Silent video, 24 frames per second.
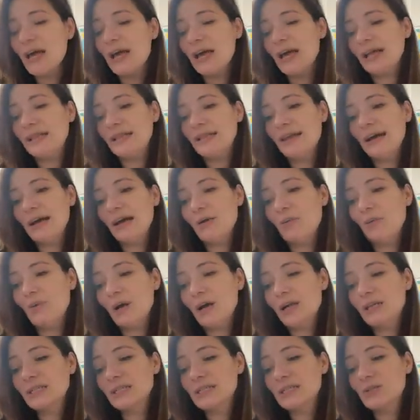and that
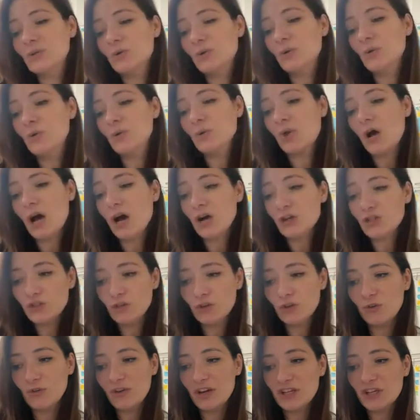one is called How to
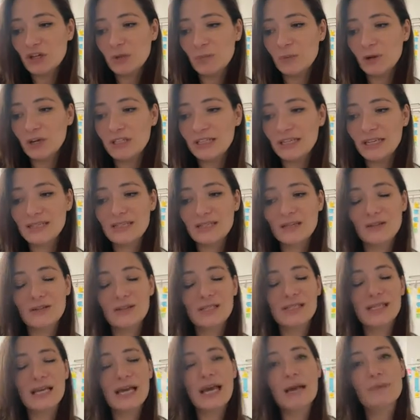Create Your Podcast
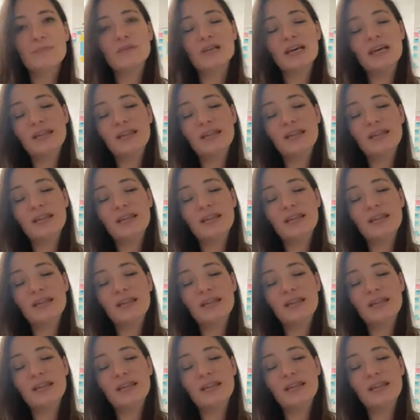Concept